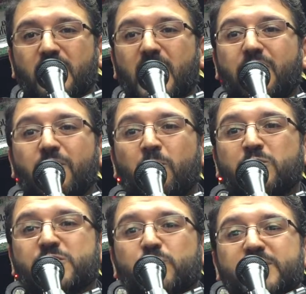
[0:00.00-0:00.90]
like the
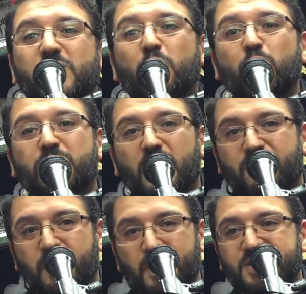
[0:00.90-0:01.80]
most resolute
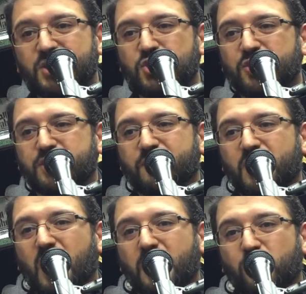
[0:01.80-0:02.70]
of the messengers
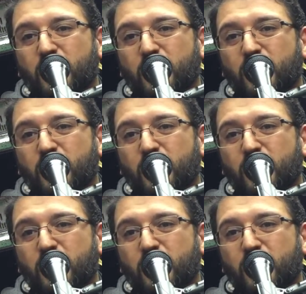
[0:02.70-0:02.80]
of God,